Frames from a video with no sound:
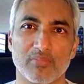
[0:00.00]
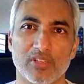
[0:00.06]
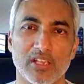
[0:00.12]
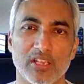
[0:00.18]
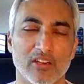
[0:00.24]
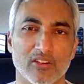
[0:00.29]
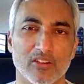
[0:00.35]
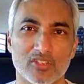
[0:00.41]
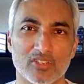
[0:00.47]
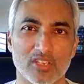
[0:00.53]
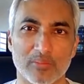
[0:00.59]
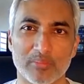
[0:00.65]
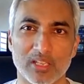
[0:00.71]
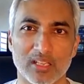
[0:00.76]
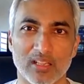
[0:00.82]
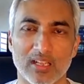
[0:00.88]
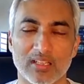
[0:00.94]
year or
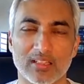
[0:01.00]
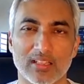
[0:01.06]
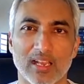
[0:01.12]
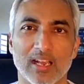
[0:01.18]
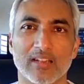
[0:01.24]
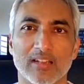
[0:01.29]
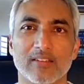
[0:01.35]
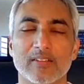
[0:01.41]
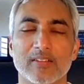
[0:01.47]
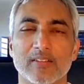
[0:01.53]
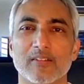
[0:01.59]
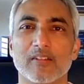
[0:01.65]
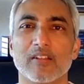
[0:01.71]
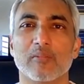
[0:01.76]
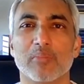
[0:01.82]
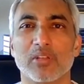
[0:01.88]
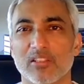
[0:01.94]
something like that.
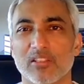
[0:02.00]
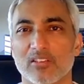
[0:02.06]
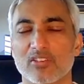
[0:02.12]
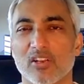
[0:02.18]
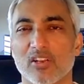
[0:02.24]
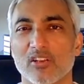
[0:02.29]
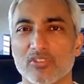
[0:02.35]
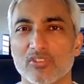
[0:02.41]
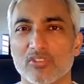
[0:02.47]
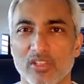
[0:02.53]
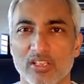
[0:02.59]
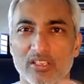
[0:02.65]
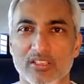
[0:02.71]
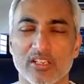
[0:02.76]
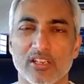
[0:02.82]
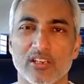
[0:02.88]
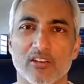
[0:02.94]
But there's also
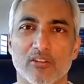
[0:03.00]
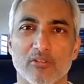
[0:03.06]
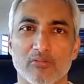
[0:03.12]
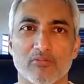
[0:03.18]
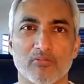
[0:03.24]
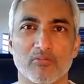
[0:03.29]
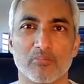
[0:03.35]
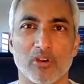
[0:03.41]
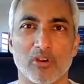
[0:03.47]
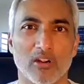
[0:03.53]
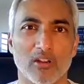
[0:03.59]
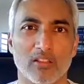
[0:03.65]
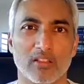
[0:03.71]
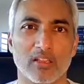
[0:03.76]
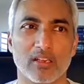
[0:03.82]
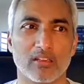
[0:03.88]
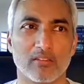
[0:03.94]
this hill, part
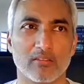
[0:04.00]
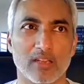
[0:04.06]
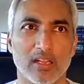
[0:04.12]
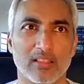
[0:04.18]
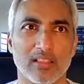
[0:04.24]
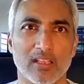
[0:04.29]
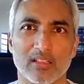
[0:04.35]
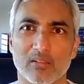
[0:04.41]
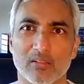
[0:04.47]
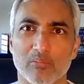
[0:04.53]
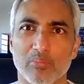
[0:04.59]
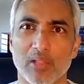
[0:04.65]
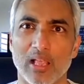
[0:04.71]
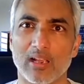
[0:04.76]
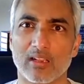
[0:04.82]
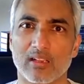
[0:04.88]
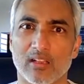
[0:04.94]
of I think the
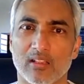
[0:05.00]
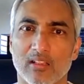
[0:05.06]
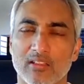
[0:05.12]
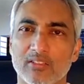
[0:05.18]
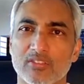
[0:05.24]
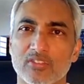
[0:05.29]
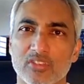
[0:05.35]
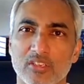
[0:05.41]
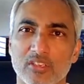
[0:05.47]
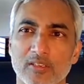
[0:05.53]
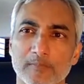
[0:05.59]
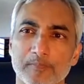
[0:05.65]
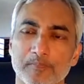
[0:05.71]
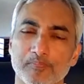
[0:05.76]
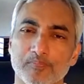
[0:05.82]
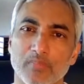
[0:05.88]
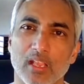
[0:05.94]
Black Cullens,
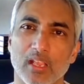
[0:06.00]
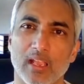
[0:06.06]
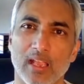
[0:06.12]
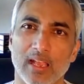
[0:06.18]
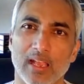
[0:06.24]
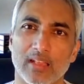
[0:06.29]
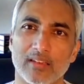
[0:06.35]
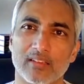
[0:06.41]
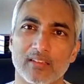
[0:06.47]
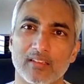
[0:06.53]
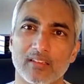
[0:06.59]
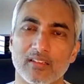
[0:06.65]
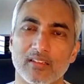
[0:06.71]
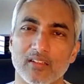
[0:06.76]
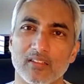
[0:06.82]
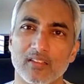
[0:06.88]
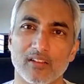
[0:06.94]
and
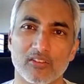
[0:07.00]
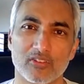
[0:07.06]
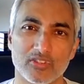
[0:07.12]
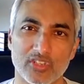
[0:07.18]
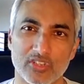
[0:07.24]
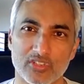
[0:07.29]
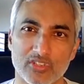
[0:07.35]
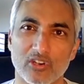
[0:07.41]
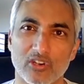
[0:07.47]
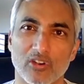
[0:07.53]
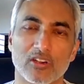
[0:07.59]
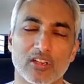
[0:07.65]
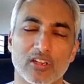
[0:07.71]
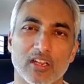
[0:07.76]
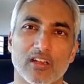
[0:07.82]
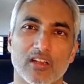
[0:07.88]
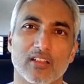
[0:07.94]
there was this
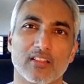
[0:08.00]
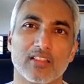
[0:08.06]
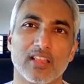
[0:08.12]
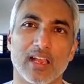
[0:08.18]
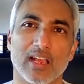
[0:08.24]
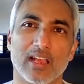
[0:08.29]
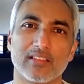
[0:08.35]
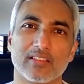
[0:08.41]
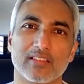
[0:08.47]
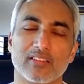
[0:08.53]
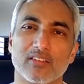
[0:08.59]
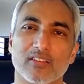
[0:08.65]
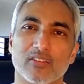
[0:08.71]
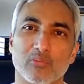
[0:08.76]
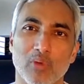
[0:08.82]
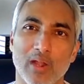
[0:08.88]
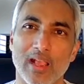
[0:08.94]
Gurkha that
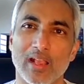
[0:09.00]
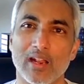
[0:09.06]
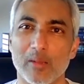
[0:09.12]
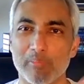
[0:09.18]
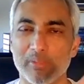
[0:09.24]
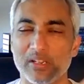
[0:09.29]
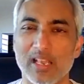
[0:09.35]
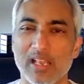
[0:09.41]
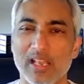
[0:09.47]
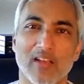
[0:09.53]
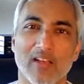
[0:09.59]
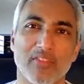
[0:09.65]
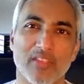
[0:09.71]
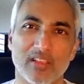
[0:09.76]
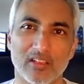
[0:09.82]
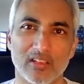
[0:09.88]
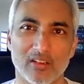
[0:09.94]
ran up and down
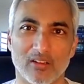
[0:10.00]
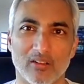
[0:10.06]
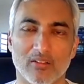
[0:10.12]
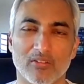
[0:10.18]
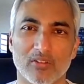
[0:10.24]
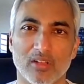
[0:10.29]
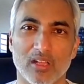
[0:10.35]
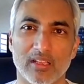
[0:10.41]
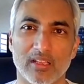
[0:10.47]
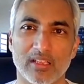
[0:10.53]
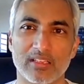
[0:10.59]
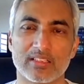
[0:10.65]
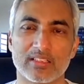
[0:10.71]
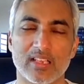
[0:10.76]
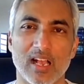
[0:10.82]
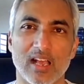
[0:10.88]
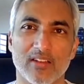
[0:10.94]
the hill
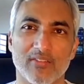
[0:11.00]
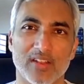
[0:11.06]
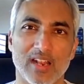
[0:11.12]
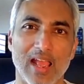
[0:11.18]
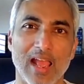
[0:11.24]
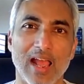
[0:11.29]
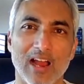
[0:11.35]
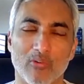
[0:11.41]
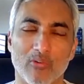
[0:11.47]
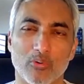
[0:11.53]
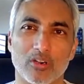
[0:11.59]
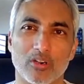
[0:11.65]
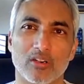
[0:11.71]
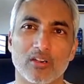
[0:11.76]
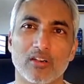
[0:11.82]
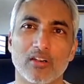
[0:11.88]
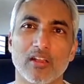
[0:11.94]
inside of an
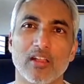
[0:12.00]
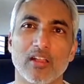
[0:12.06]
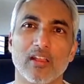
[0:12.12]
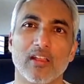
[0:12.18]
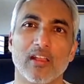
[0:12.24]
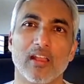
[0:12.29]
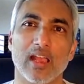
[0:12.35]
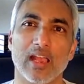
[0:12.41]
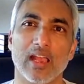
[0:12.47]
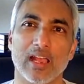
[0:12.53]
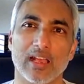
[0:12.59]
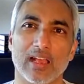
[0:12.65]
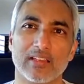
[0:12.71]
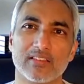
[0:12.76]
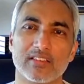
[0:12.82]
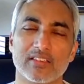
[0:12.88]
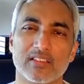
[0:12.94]
hour
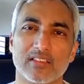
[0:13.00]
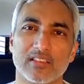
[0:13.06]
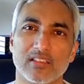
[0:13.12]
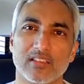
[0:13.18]
and